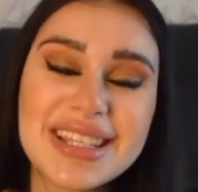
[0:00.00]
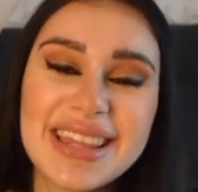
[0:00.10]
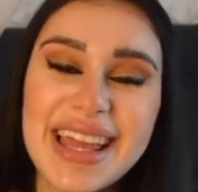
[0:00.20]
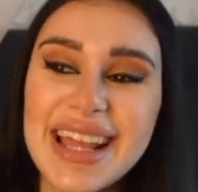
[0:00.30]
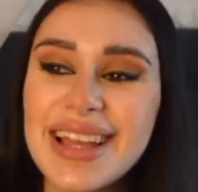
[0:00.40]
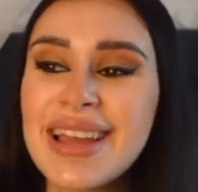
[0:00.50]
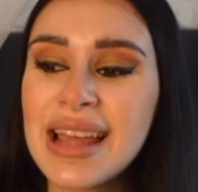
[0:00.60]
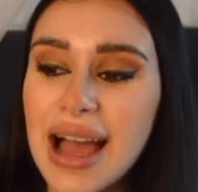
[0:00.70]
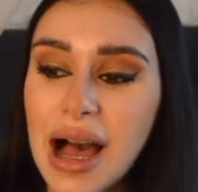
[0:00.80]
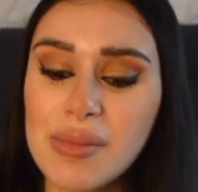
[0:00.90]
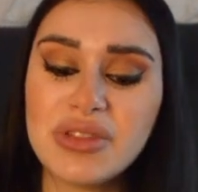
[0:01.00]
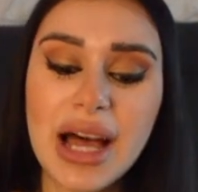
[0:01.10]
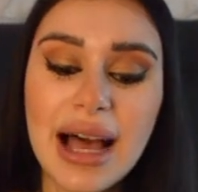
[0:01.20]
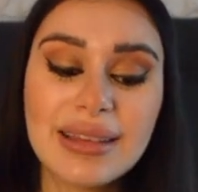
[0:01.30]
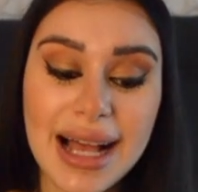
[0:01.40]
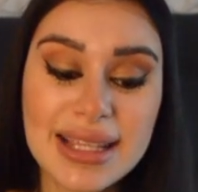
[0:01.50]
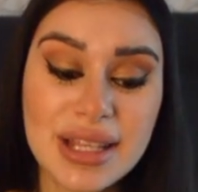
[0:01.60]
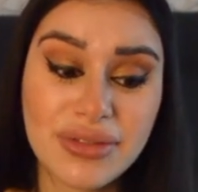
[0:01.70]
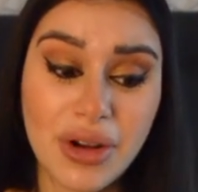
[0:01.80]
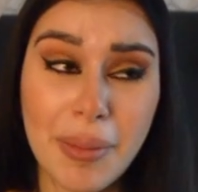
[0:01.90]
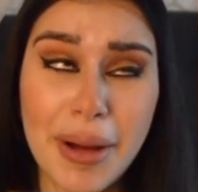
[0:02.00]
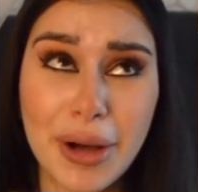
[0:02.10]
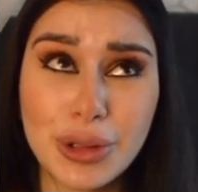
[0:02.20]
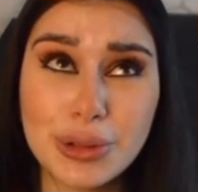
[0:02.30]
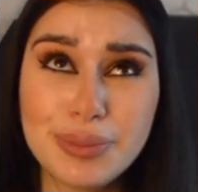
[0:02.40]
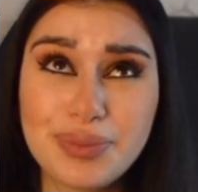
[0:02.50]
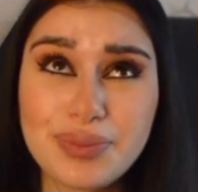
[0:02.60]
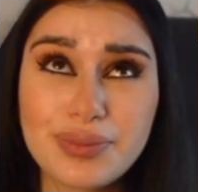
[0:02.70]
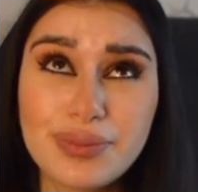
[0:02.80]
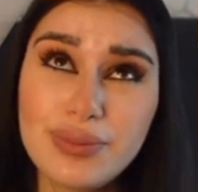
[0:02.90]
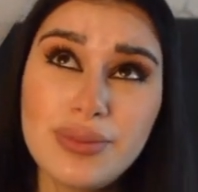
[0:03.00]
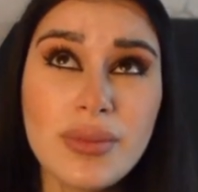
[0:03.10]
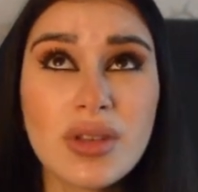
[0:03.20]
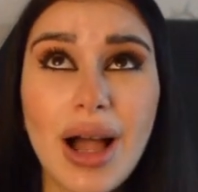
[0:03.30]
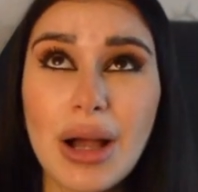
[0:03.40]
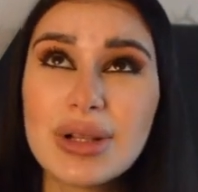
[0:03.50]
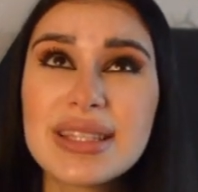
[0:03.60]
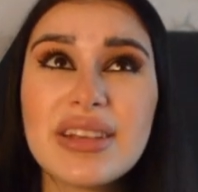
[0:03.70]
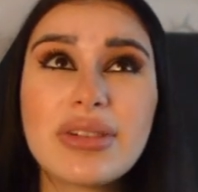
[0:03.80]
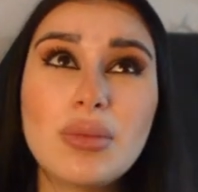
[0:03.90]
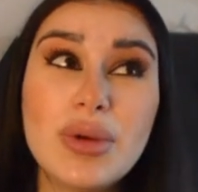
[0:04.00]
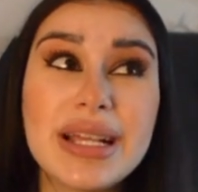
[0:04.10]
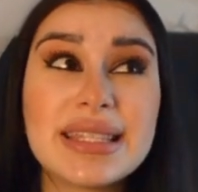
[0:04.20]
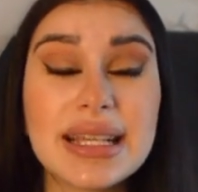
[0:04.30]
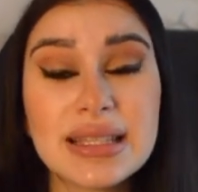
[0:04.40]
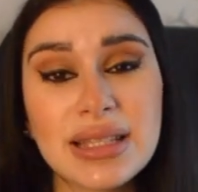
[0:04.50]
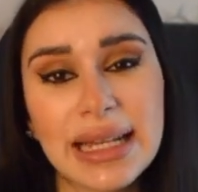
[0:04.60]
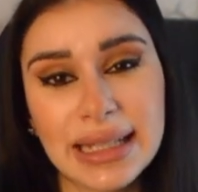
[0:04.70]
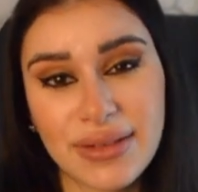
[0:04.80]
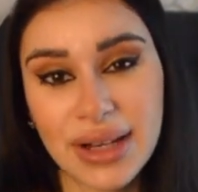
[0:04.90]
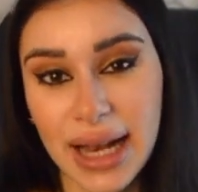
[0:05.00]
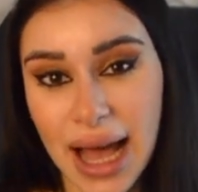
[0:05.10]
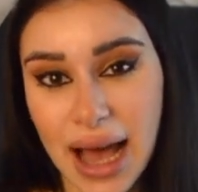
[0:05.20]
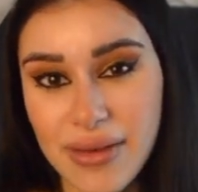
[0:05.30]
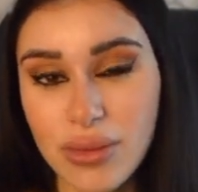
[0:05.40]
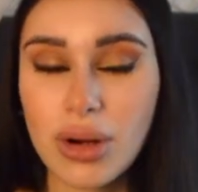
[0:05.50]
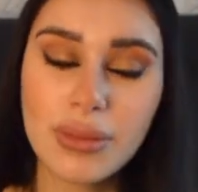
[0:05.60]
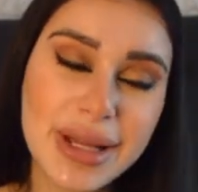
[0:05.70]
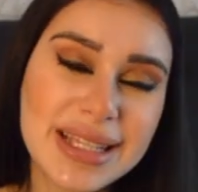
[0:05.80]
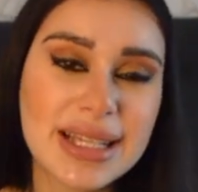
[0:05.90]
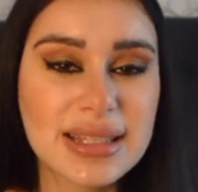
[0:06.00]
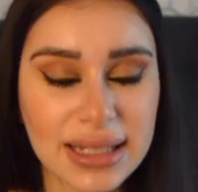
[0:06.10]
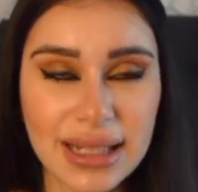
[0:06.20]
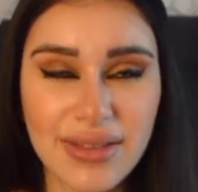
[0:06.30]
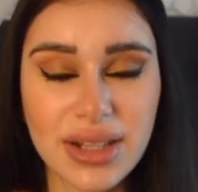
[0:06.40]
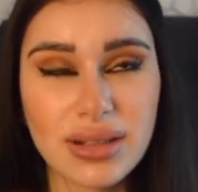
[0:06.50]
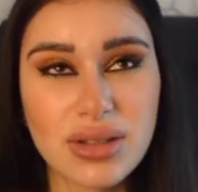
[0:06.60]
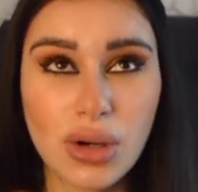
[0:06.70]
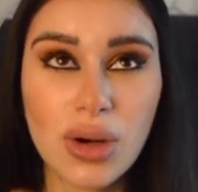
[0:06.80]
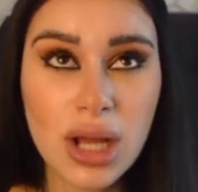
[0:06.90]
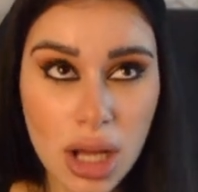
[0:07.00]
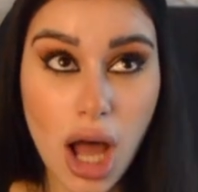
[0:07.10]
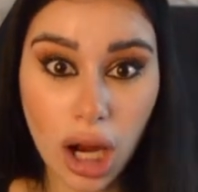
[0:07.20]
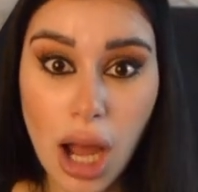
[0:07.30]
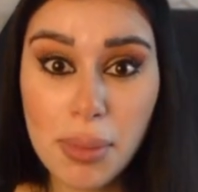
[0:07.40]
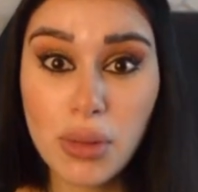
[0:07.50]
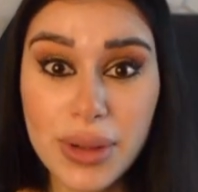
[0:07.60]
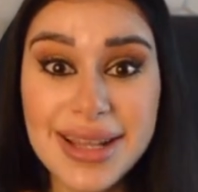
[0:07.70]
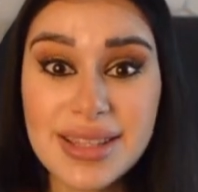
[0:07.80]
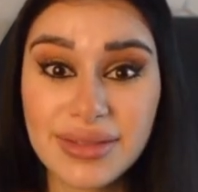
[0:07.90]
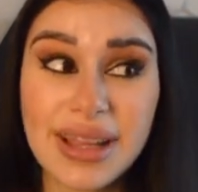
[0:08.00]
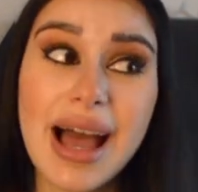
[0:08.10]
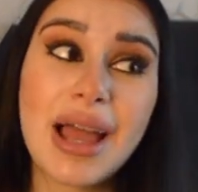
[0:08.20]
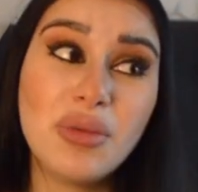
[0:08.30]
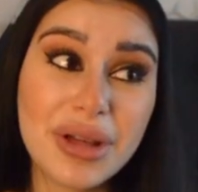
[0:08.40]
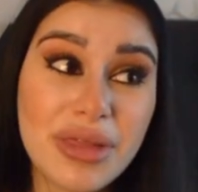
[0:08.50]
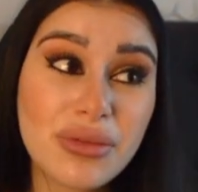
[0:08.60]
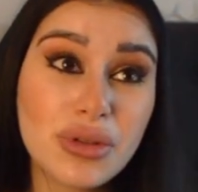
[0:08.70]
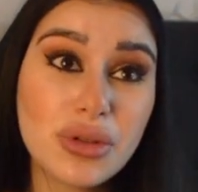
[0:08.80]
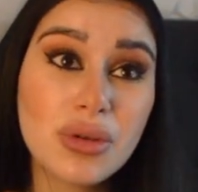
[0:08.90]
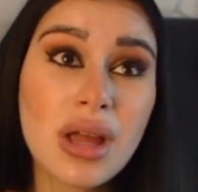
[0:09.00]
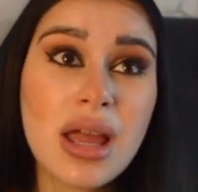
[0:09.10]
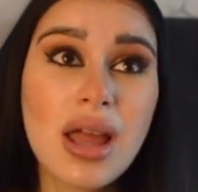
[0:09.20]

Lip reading: thing. That lasted for about, I would say, from week 6 to 11 and a half, or week 6 to 11. So a couple weeks of that I went through.